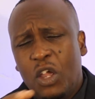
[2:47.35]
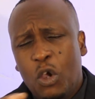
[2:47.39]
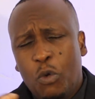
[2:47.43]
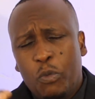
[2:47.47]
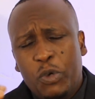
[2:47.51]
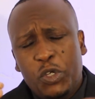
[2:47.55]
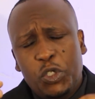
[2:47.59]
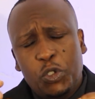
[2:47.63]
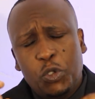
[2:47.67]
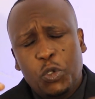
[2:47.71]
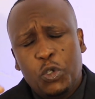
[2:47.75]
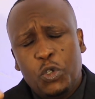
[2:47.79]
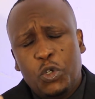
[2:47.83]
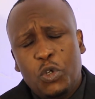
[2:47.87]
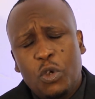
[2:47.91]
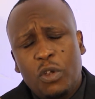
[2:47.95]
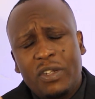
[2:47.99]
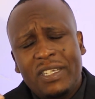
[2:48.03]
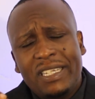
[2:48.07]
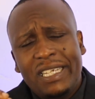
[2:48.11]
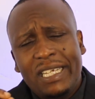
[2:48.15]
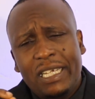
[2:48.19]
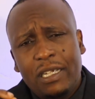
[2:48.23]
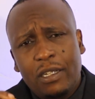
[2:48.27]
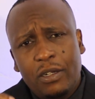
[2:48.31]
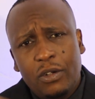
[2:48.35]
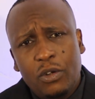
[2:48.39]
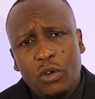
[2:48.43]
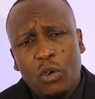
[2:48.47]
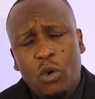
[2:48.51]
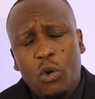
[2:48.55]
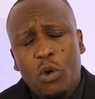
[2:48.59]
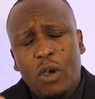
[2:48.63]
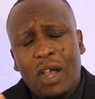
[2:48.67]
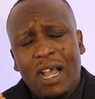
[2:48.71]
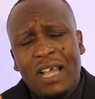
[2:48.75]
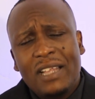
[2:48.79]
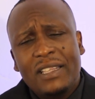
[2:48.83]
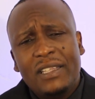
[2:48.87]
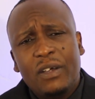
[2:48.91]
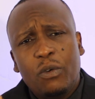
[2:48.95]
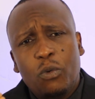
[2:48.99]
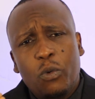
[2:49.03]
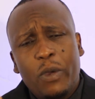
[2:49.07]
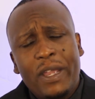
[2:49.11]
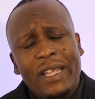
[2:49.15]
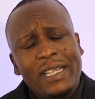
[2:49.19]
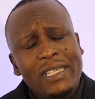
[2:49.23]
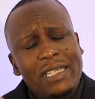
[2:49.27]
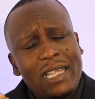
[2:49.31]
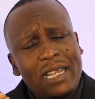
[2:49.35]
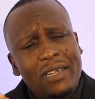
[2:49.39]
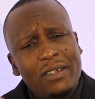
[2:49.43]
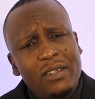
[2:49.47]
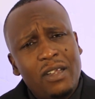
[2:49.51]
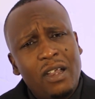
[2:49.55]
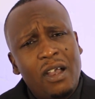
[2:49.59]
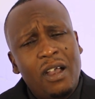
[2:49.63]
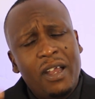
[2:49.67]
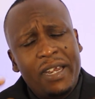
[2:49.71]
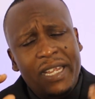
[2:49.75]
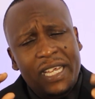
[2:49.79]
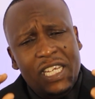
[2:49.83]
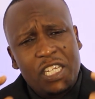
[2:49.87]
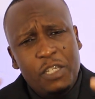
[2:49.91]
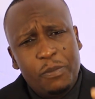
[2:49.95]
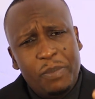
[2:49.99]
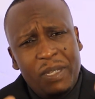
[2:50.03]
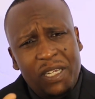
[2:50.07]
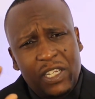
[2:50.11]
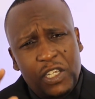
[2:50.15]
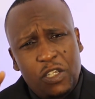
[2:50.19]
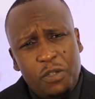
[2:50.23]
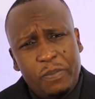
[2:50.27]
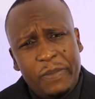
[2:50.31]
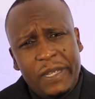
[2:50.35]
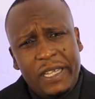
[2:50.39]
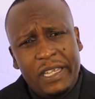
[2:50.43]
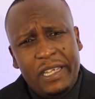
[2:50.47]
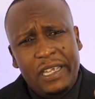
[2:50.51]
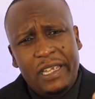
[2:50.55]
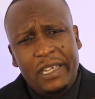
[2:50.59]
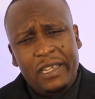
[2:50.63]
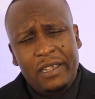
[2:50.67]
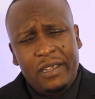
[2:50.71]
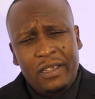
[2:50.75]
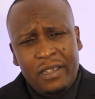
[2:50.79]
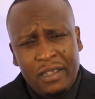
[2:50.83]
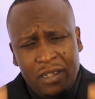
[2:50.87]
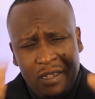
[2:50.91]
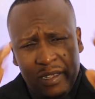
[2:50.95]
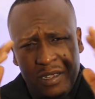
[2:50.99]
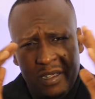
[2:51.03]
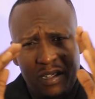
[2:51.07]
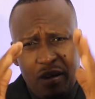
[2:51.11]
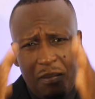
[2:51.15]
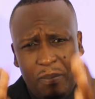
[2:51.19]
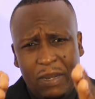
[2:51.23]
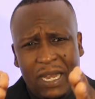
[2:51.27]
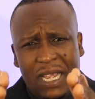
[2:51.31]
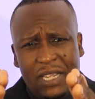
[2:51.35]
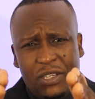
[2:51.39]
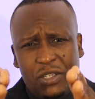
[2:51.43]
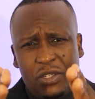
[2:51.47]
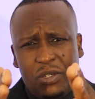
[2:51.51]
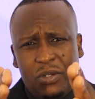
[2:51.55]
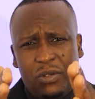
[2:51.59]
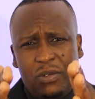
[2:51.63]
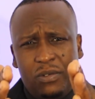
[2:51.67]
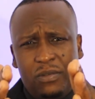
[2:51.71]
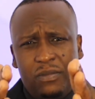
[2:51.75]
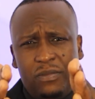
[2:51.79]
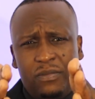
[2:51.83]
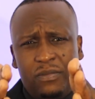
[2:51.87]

we should not ignore other ways that God has been speaking. God bless you.